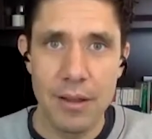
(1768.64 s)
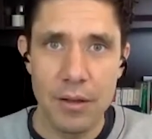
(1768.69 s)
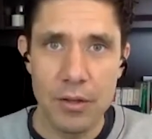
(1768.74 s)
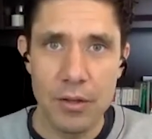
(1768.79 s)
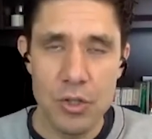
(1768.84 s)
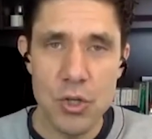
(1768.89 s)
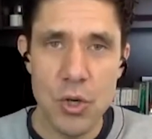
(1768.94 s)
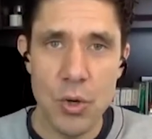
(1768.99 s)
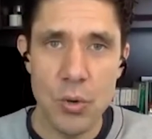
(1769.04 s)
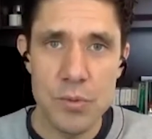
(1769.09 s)

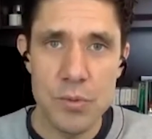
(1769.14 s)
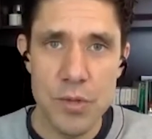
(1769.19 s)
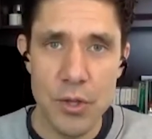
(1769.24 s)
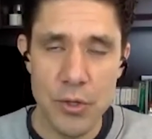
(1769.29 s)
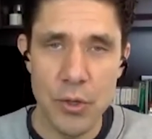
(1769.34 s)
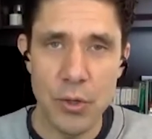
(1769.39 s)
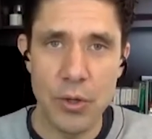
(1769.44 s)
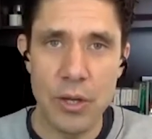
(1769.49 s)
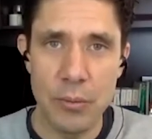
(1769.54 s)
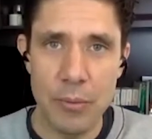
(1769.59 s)
chose the
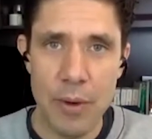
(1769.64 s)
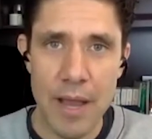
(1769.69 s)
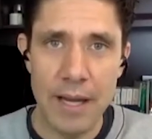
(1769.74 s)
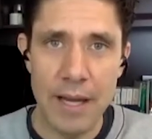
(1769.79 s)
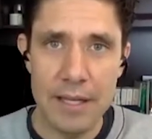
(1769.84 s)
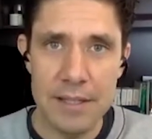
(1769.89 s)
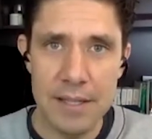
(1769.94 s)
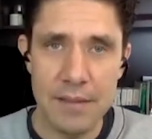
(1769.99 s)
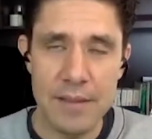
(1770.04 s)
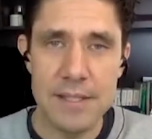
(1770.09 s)
dirty rag
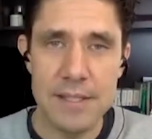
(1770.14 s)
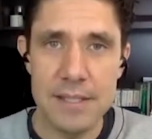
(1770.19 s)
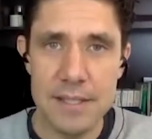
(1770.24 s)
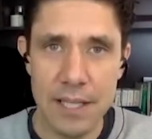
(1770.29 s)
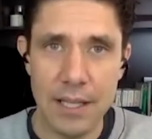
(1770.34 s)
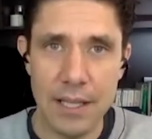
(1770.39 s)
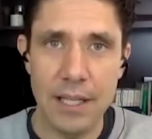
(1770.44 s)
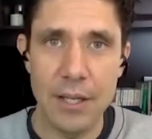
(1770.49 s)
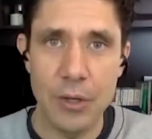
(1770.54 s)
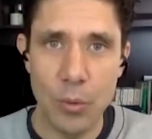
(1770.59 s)
and said, this is the
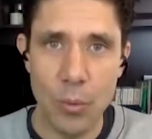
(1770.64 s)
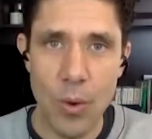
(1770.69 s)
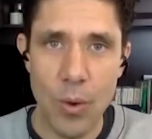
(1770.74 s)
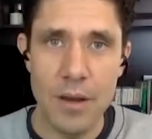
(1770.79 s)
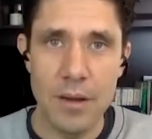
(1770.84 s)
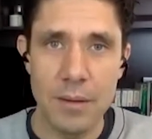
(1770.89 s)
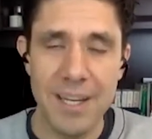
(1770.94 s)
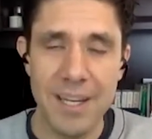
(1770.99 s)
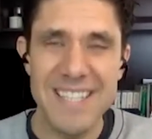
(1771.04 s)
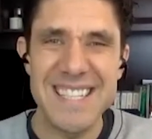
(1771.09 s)
cleaner one,
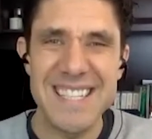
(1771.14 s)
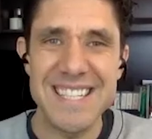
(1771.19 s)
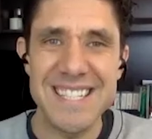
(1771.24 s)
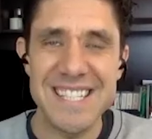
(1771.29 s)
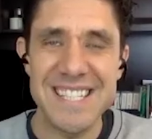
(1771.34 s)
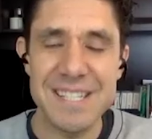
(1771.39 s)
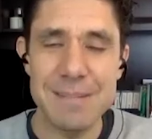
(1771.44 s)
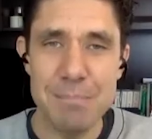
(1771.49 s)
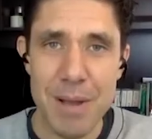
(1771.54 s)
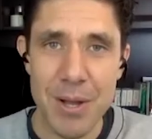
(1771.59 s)
because it
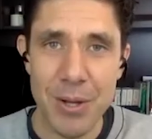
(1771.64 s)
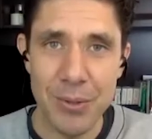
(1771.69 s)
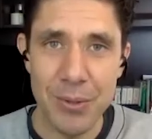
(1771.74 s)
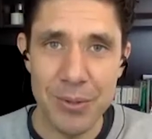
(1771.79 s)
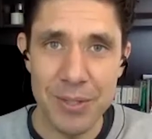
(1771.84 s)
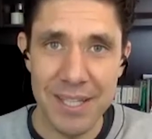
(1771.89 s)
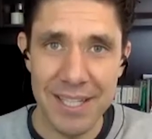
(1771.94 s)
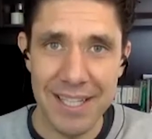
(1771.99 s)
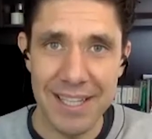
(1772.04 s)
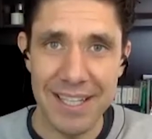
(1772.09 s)

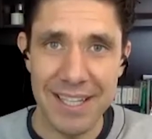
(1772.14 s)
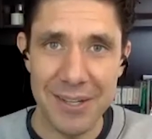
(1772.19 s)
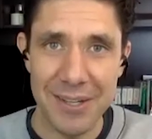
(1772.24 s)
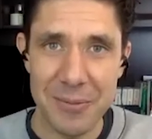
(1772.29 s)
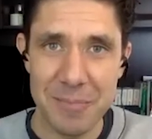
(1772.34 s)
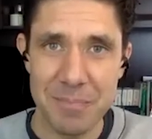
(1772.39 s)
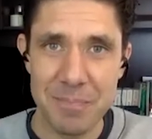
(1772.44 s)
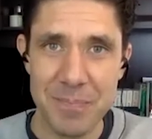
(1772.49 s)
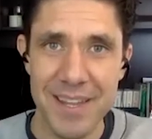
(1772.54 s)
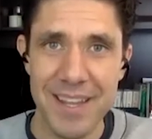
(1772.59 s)
smelled cleaner.
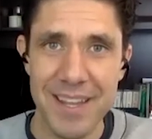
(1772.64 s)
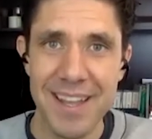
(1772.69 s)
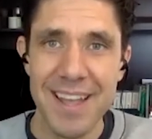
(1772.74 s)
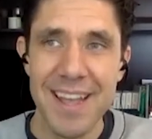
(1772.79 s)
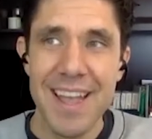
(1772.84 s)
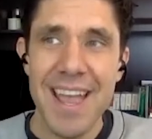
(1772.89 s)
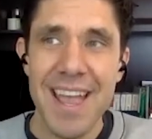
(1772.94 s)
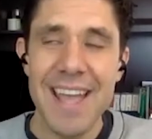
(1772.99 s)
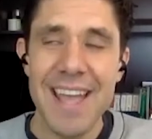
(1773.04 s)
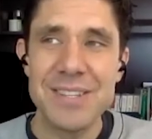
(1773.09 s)

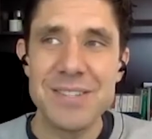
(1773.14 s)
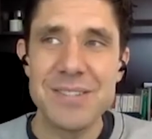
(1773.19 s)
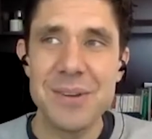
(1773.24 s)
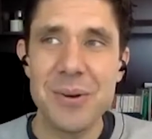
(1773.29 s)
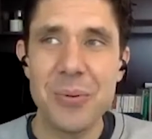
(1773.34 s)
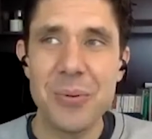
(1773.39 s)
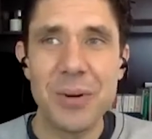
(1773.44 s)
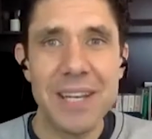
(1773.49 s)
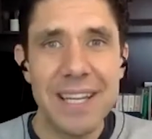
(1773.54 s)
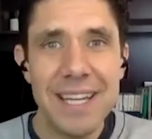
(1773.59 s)
And
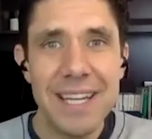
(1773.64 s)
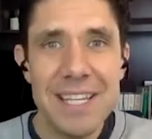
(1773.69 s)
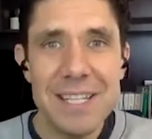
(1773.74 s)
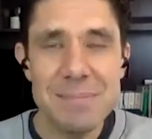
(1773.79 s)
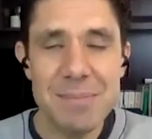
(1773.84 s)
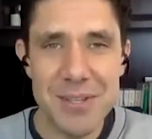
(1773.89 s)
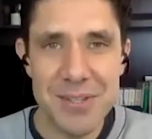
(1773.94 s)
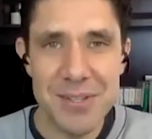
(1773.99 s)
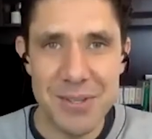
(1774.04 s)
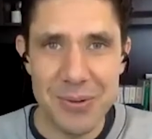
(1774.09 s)
so what he's
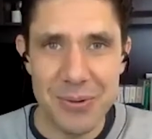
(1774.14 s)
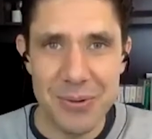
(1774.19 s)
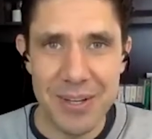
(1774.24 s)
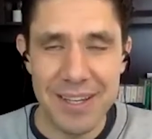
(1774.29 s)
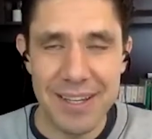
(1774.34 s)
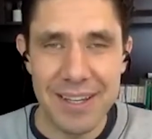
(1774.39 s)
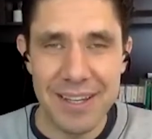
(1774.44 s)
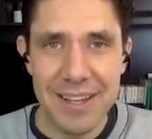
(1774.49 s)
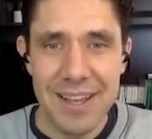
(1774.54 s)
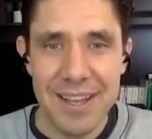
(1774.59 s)
been
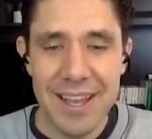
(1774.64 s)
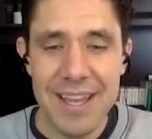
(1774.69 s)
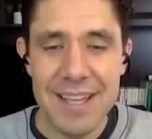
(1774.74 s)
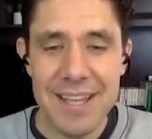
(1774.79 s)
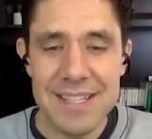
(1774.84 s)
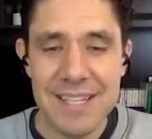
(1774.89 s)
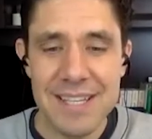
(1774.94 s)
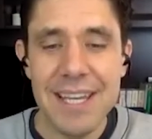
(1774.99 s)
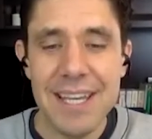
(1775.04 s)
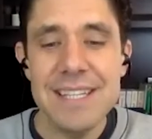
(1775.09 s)
doing
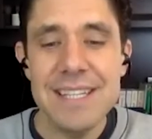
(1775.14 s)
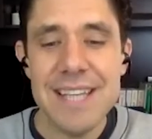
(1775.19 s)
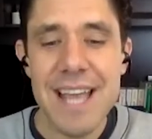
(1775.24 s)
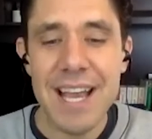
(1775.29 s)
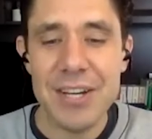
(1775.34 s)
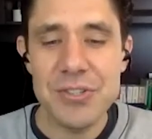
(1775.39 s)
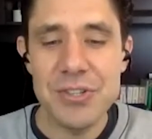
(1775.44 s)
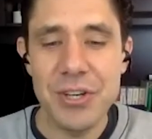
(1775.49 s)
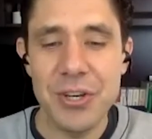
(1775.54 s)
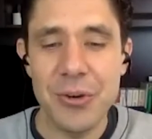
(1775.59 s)
is he's
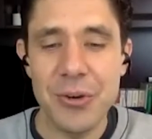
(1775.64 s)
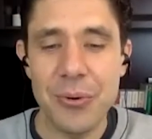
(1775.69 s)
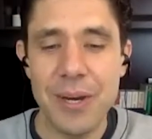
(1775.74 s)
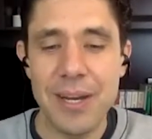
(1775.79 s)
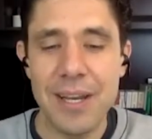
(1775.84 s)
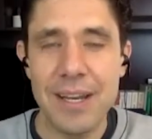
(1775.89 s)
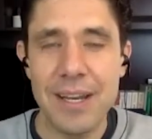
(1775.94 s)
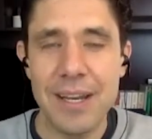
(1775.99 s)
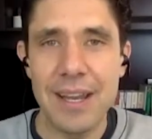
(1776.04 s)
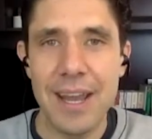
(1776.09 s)
actually
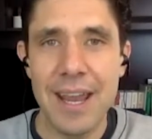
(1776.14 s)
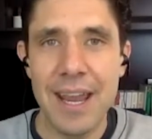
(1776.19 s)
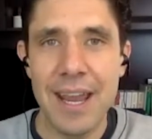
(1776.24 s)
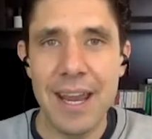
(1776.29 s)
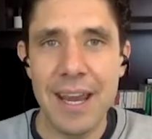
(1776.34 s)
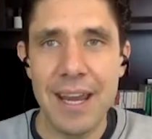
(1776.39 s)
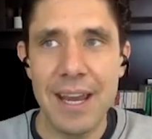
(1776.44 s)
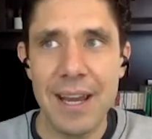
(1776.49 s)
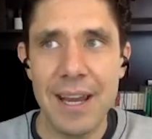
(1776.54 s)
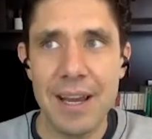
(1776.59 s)
created
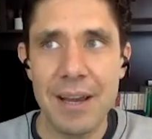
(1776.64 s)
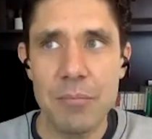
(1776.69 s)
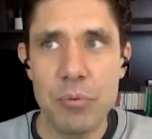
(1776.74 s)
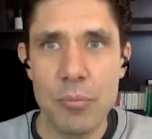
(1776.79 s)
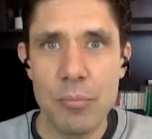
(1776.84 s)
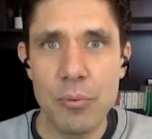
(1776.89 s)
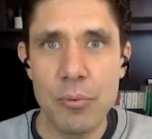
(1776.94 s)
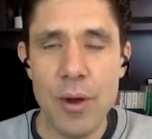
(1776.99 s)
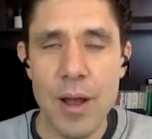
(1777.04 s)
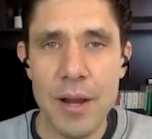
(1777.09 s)
a
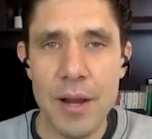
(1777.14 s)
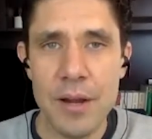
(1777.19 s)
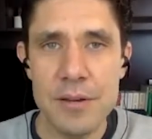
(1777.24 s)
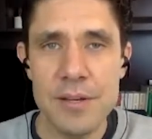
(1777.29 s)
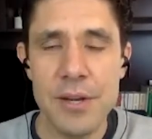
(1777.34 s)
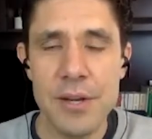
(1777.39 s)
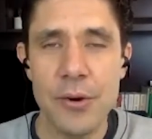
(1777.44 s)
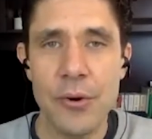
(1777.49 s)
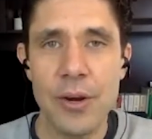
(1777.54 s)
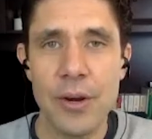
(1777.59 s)

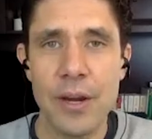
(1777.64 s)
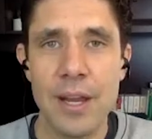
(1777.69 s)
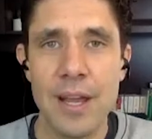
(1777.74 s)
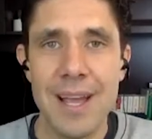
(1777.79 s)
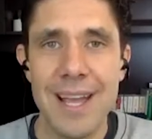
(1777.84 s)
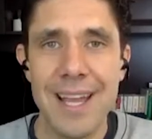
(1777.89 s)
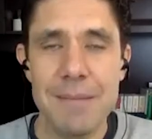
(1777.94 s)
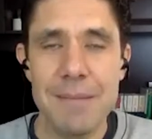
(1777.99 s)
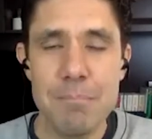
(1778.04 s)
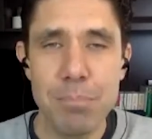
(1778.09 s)
proprietary
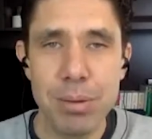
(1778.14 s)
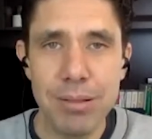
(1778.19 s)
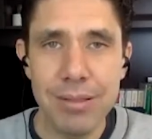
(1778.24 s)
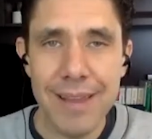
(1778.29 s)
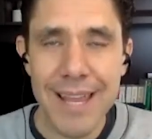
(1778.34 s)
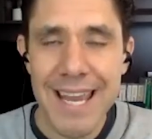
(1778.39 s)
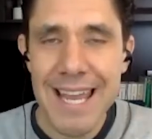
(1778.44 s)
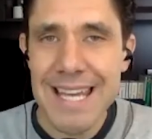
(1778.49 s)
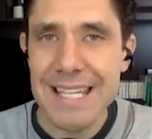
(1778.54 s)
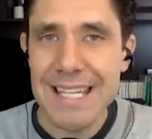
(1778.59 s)

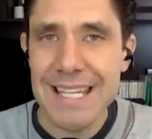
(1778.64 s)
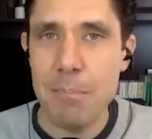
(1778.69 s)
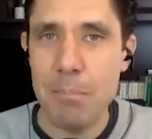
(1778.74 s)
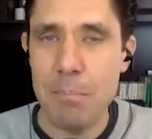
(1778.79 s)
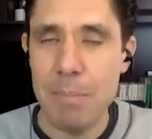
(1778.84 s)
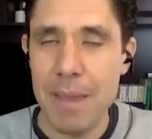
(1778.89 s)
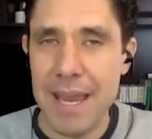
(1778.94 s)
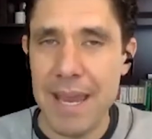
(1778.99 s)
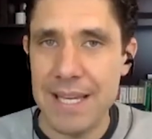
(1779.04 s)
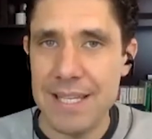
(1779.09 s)

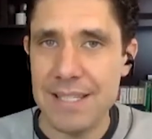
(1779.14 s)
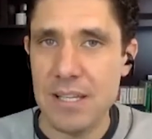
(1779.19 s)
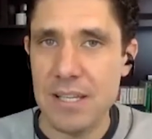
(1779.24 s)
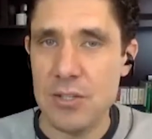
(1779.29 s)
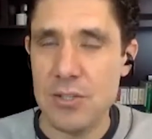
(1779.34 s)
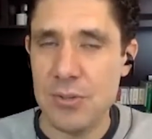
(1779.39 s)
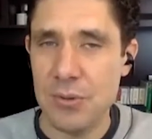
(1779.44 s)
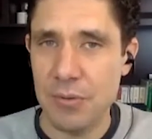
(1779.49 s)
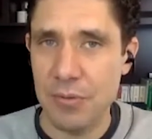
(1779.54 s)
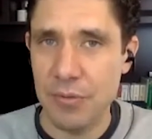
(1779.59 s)
plant-based
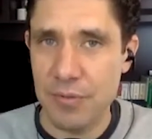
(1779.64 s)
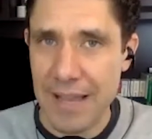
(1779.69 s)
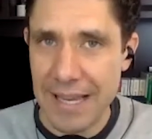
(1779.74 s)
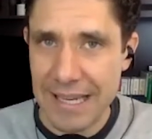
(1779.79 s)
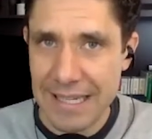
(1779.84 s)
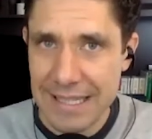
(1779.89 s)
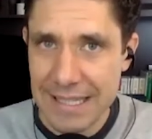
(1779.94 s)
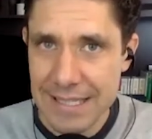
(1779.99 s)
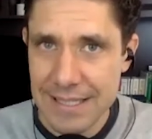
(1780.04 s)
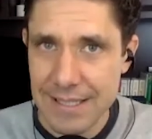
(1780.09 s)

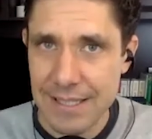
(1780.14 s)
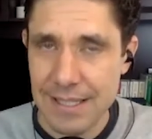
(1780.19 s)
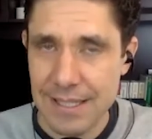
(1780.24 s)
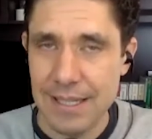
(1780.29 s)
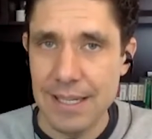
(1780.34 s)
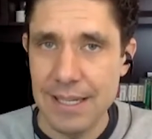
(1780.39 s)
surfactant